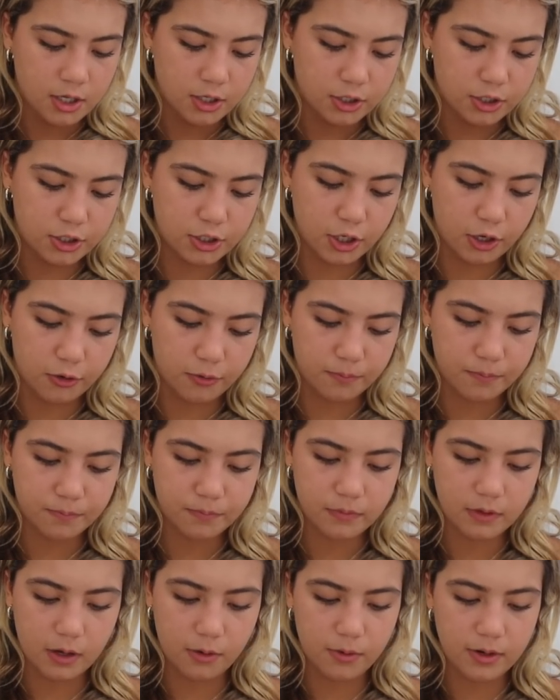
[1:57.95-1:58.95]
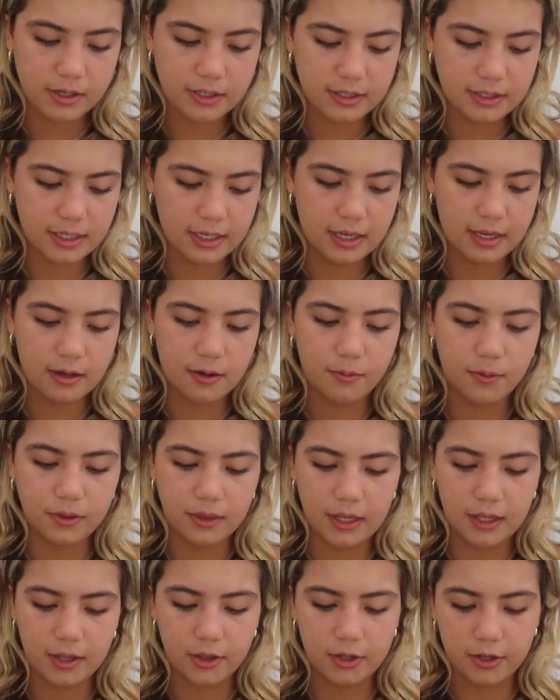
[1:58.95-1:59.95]
so I want to see what
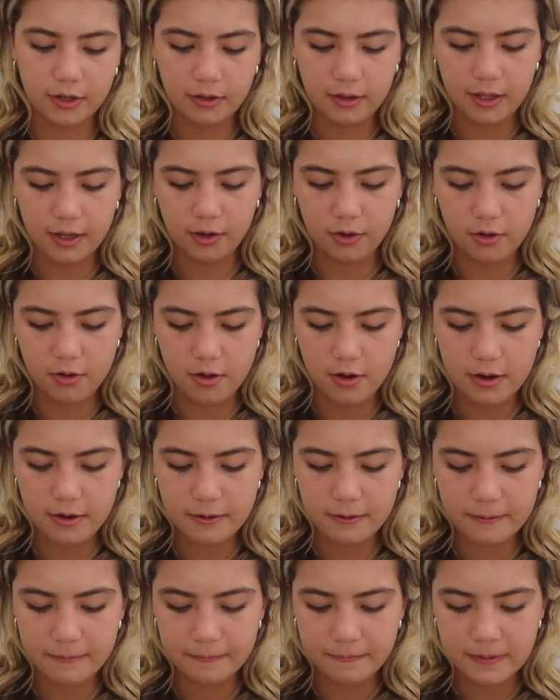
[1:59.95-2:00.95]
they look like on.